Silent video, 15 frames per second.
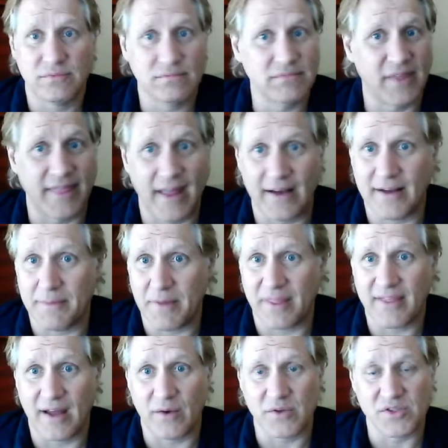At that time, I
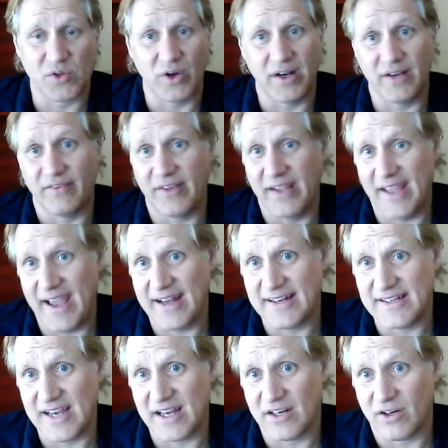thought it was great. If he hadn't
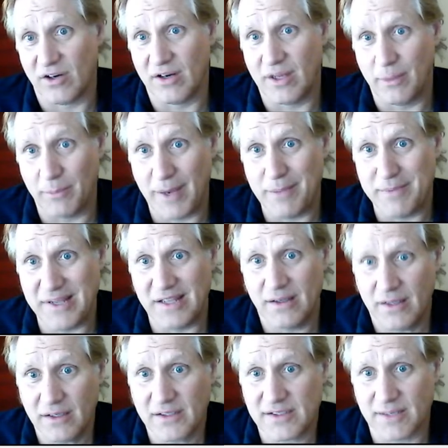gotten hurt, he might
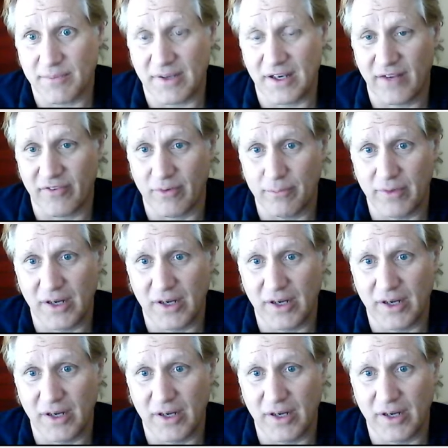be something different.